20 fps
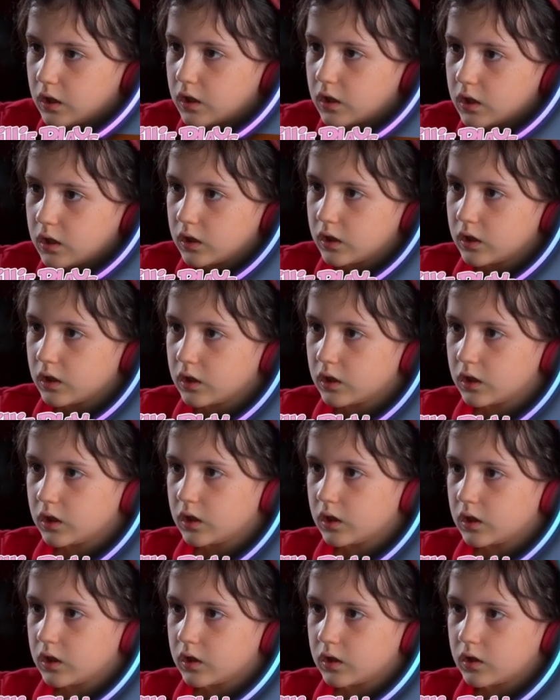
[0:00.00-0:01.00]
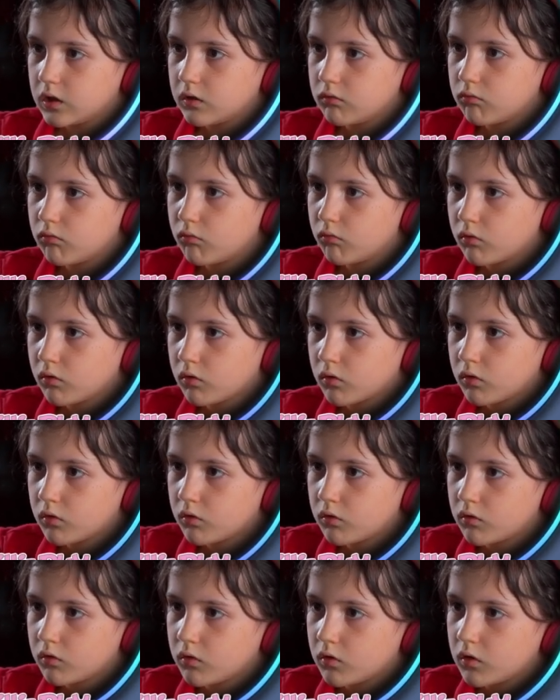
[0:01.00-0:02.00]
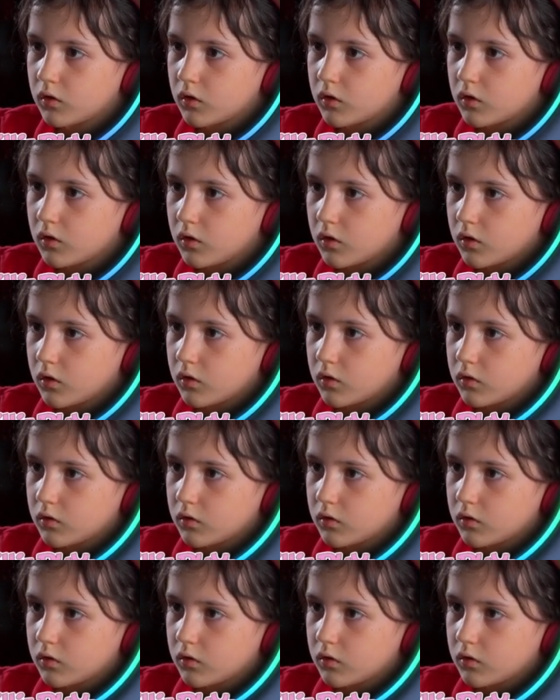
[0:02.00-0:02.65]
No one is speaking in this clip.